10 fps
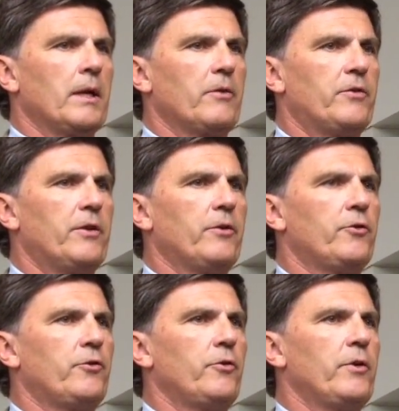The
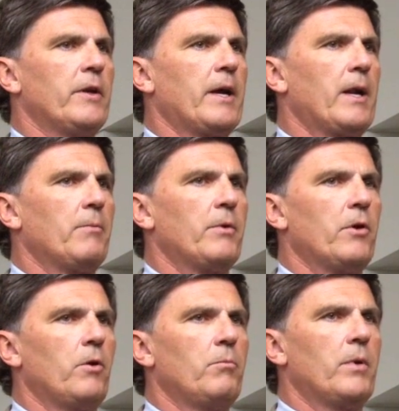teachers union got a
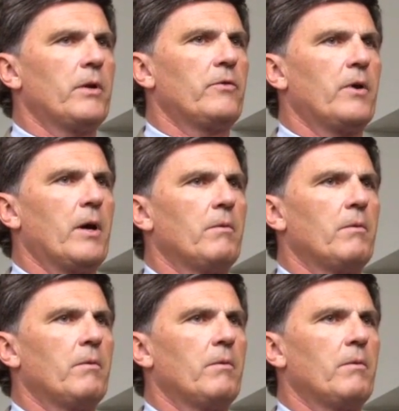bill, but